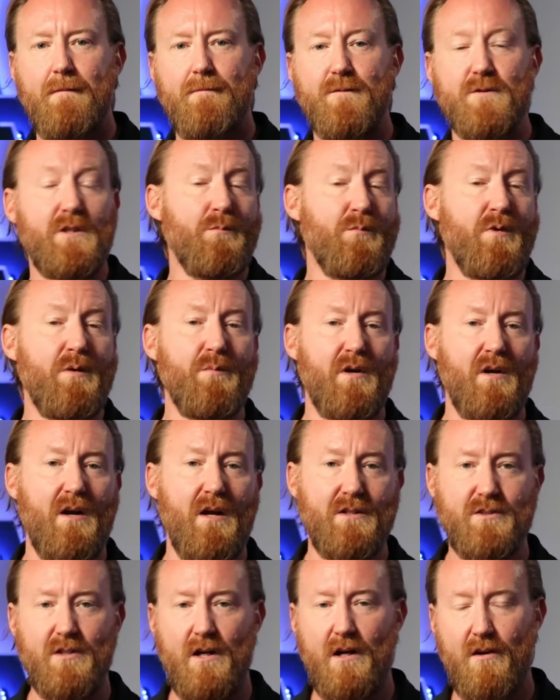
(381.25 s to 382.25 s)
Some women are
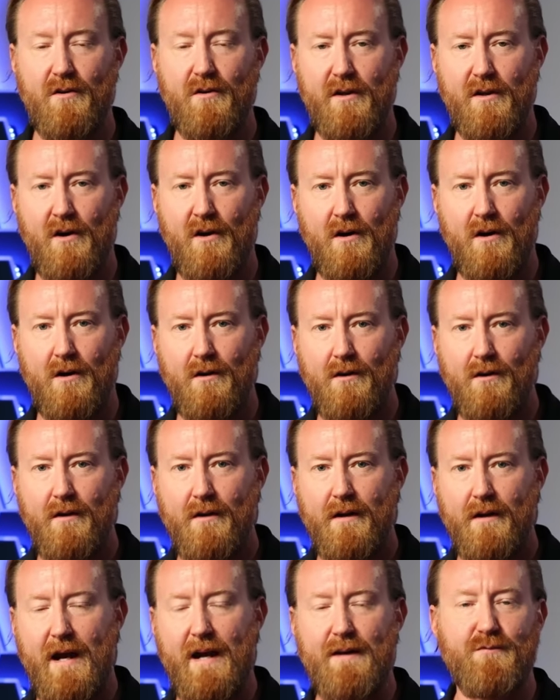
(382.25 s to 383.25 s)
not tolerant at all
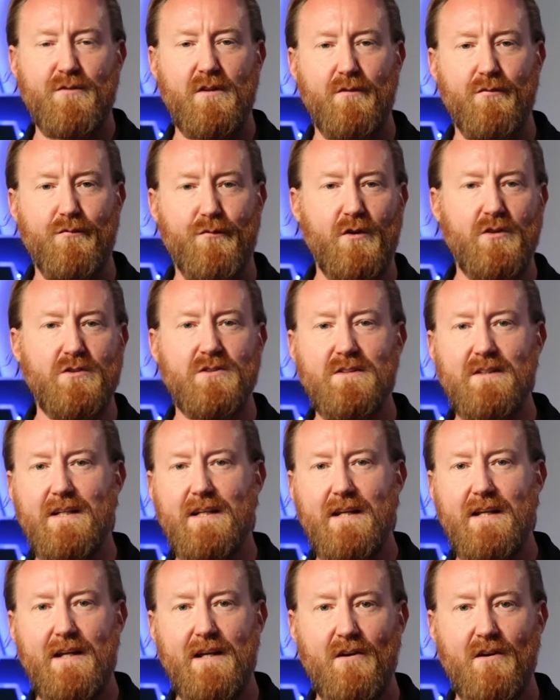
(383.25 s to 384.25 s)
after the first
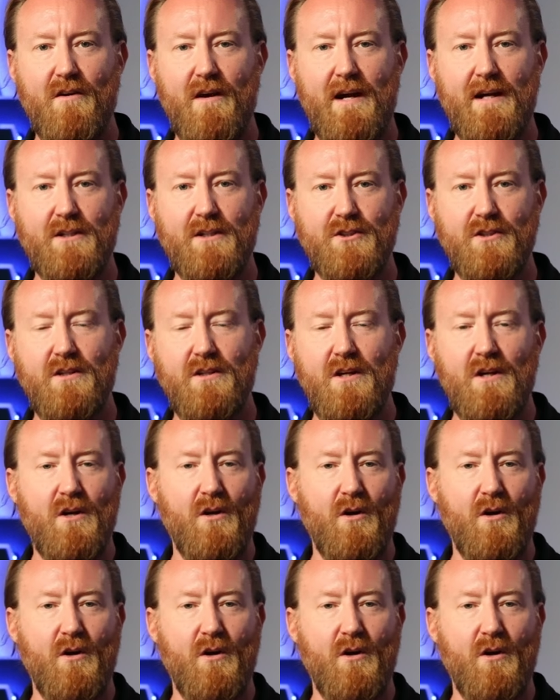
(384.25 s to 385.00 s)
needy interaction